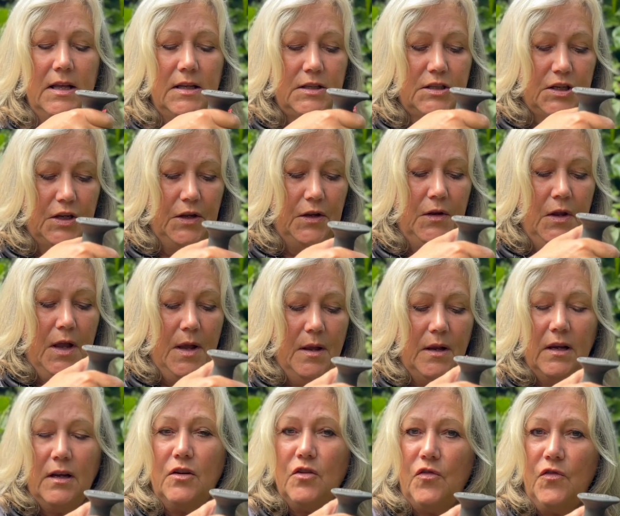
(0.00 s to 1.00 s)
to
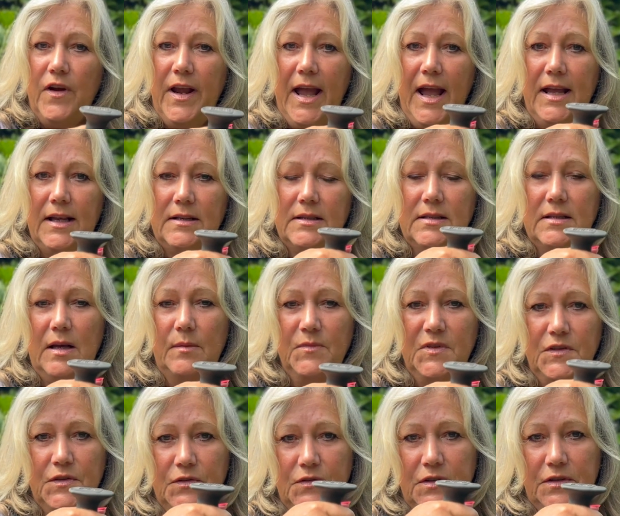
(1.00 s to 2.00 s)
create some
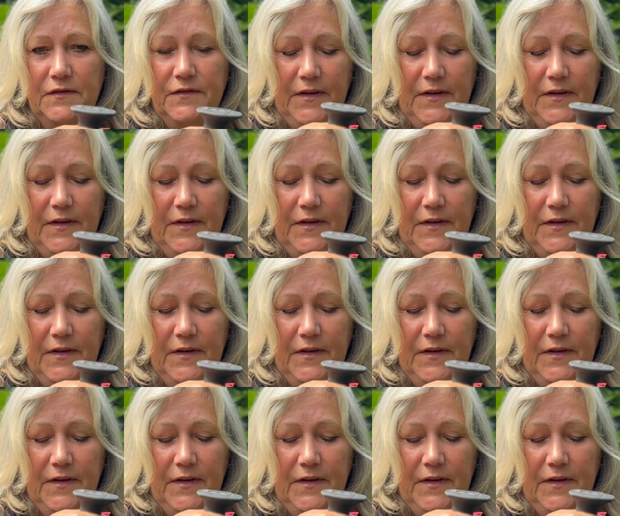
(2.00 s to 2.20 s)
sort of